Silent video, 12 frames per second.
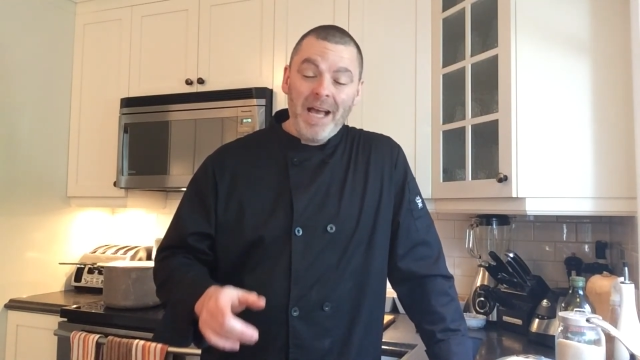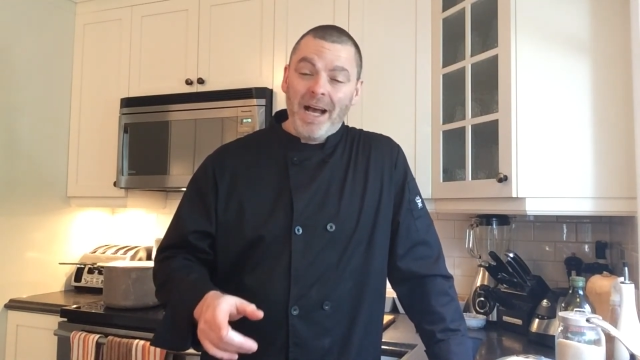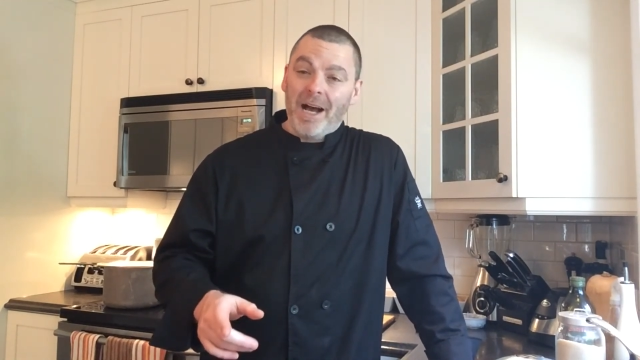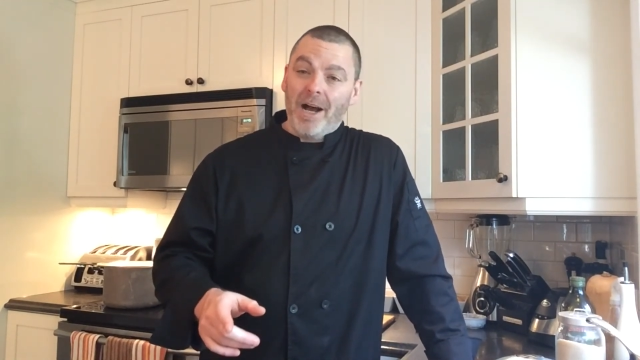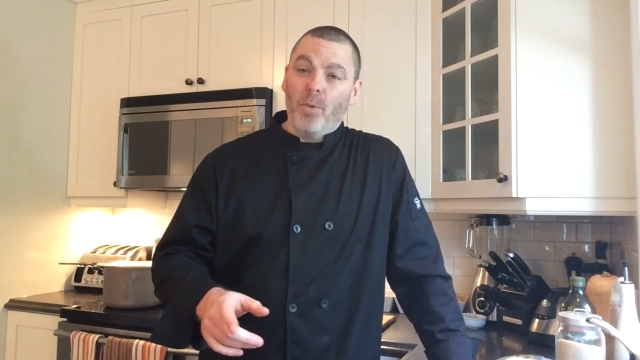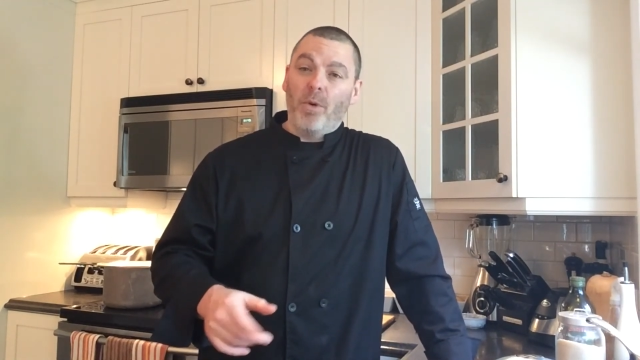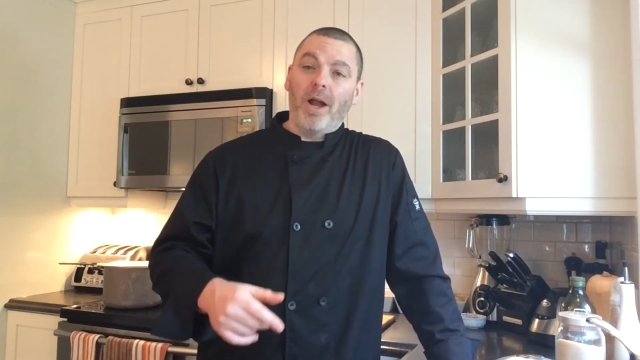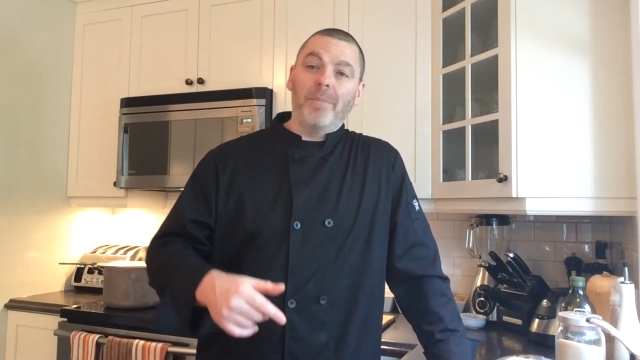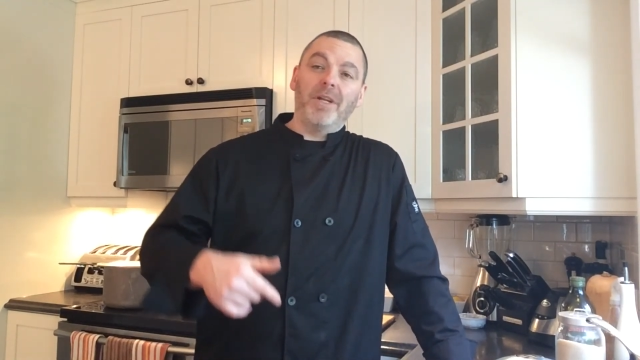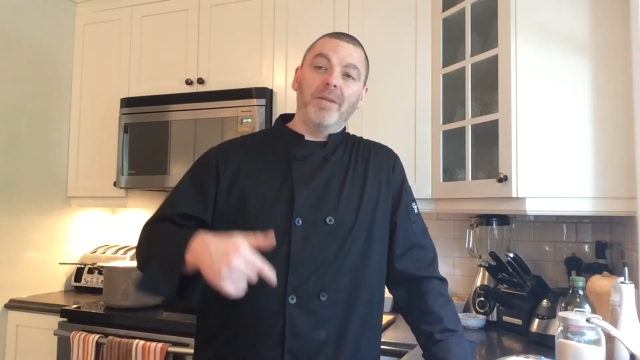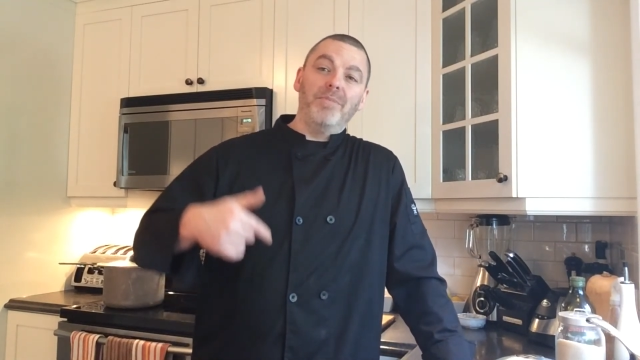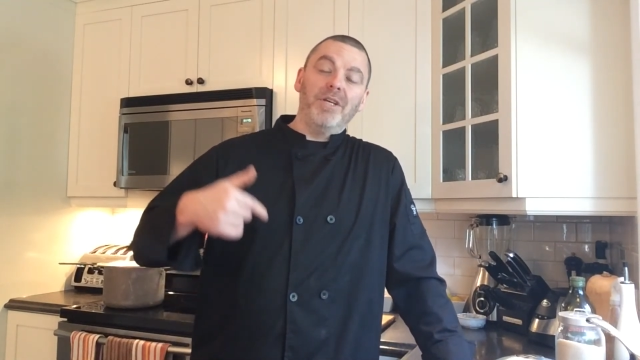where I'm
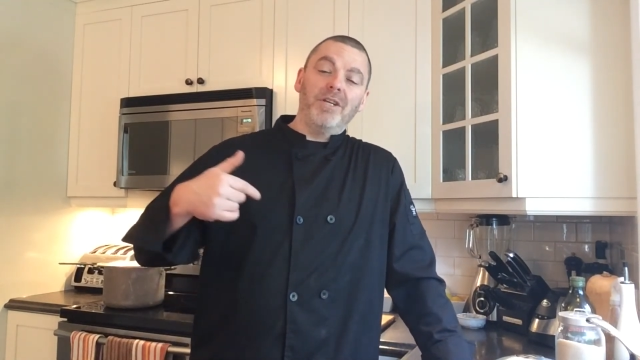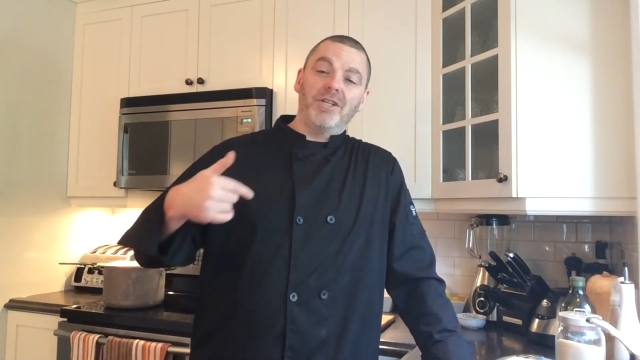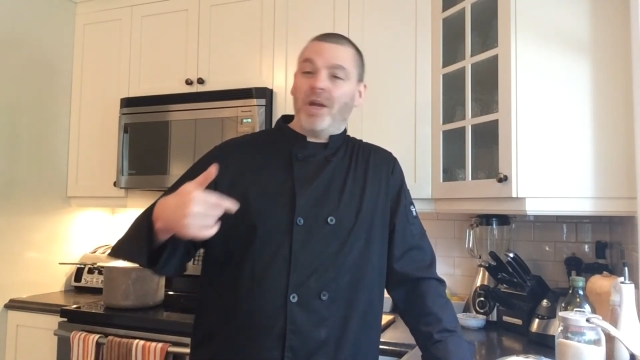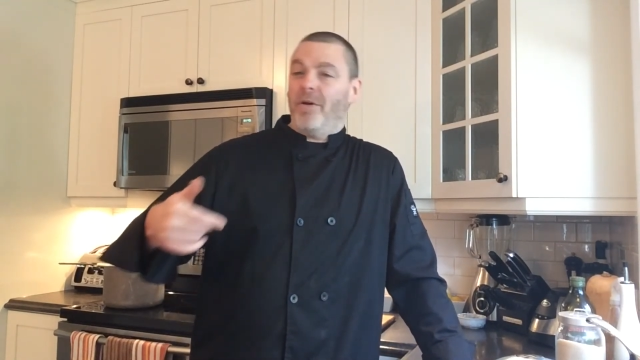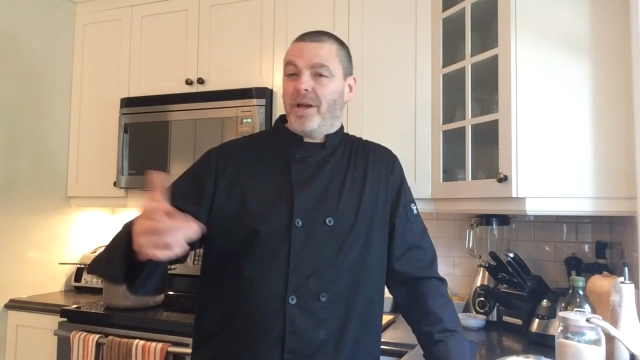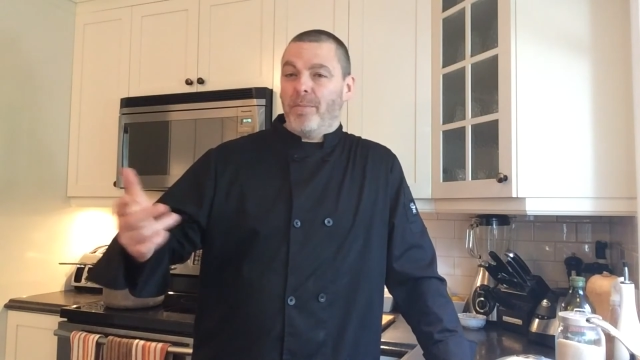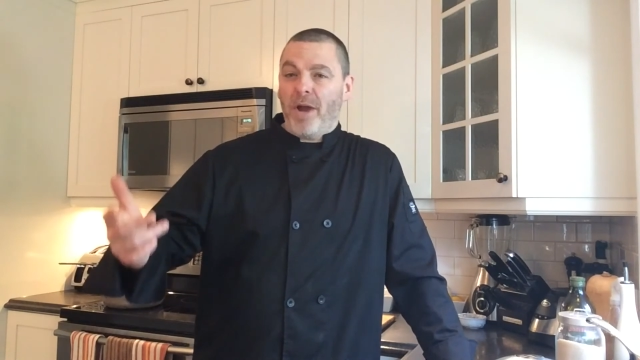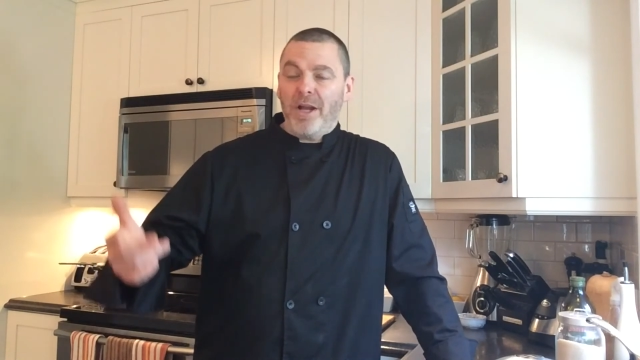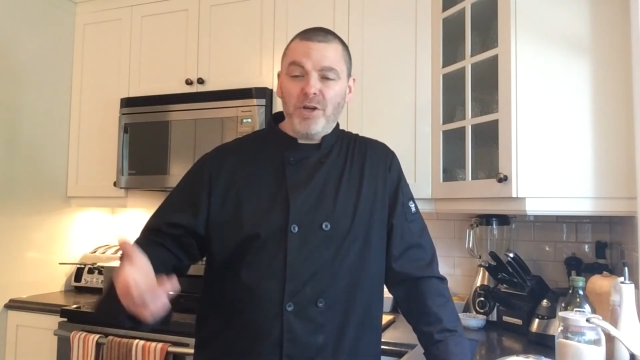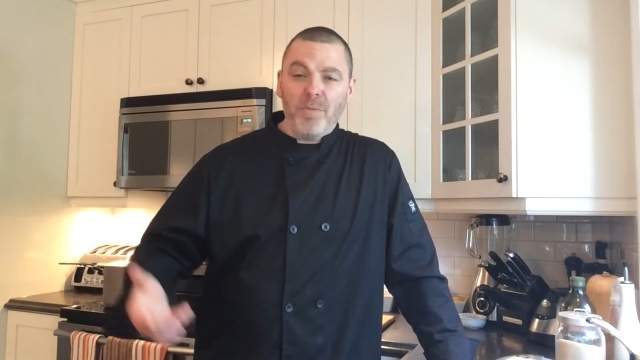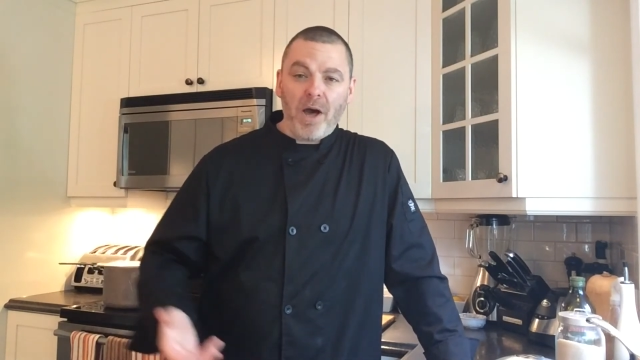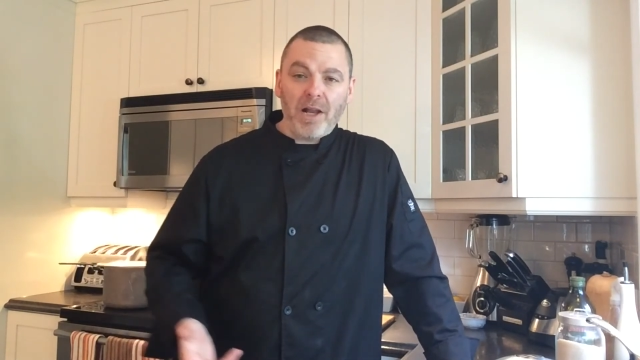going to be sharing a brand
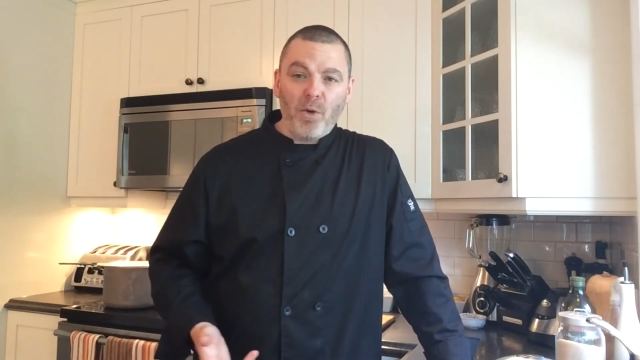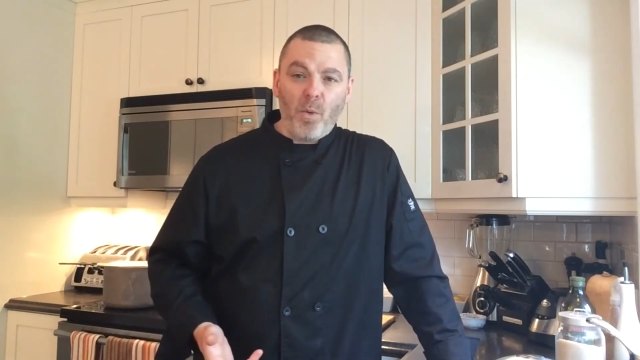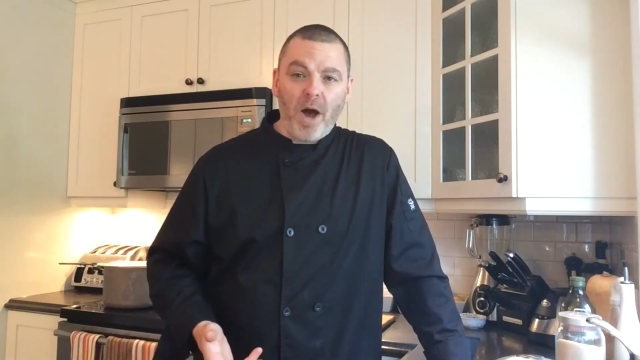new bottle of